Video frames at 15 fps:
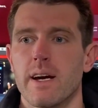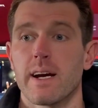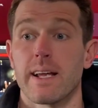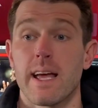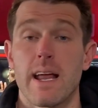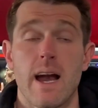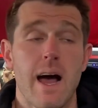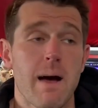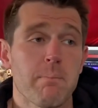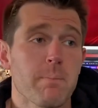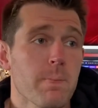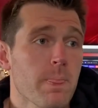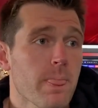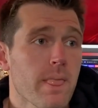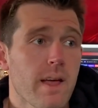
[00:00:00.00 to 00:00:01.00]
again,
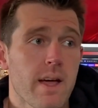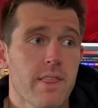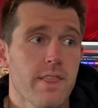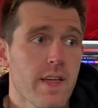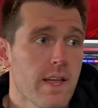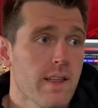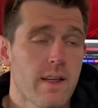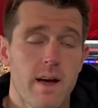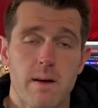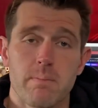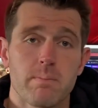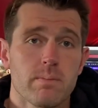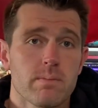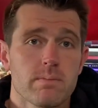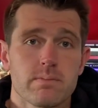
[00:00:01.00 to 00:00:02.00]
I'm,
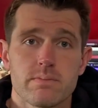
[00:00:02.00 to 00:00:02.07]
I'm